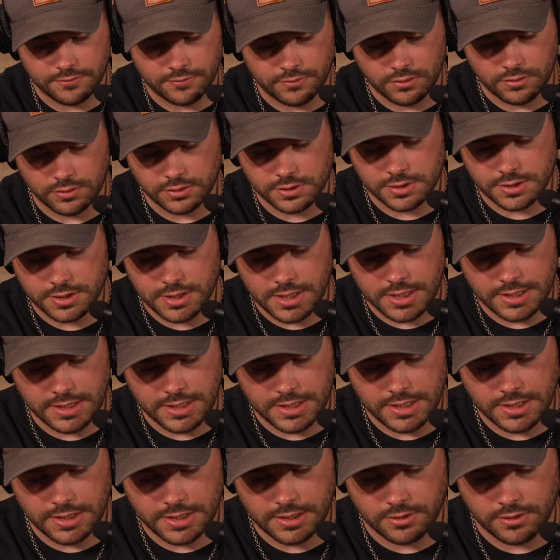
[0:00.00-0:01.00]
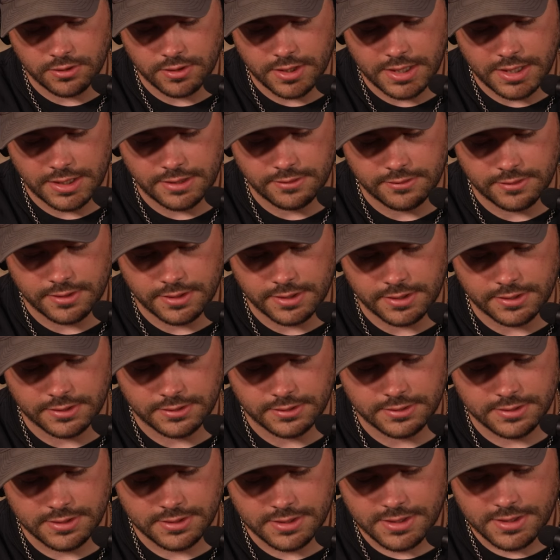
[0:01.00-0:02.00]
full study or
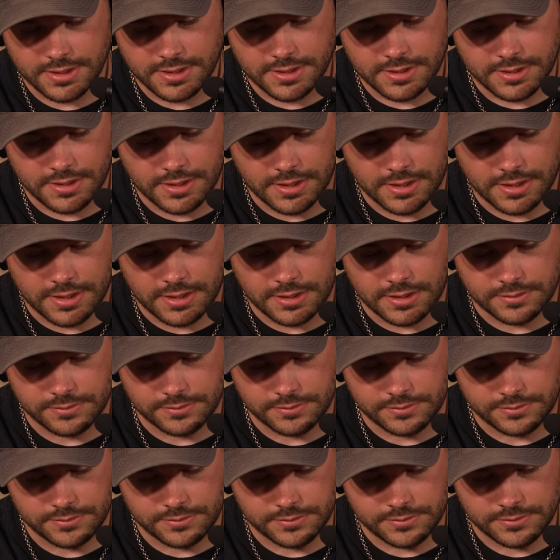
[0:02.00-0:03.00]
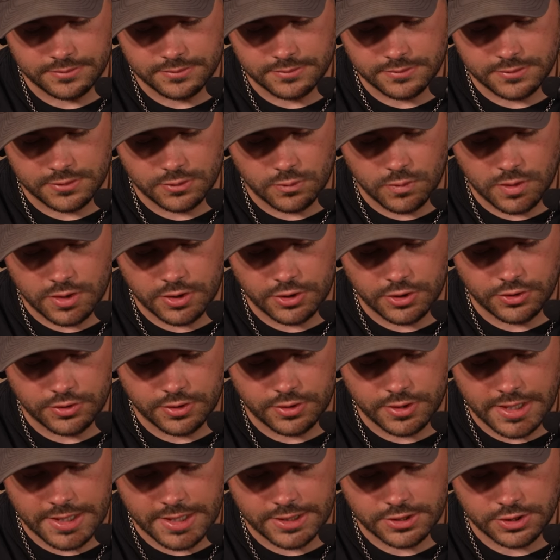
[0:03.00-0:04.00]
anything um, to where you
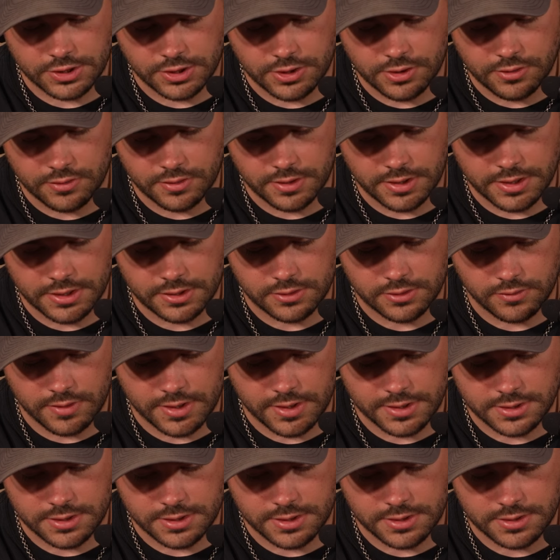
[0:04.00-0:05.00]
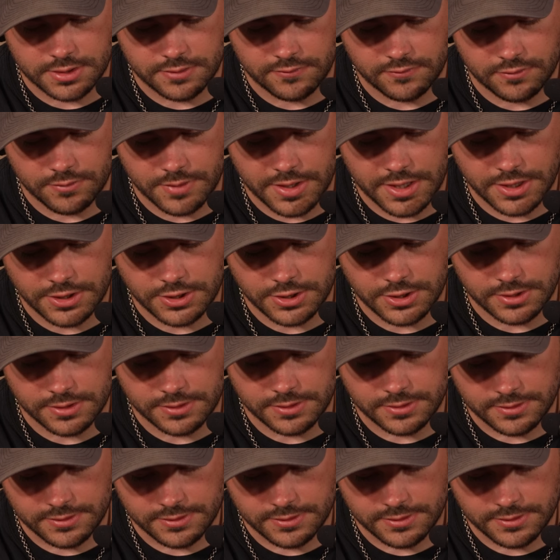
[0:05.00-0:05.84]
could actually go and get the rest of this information.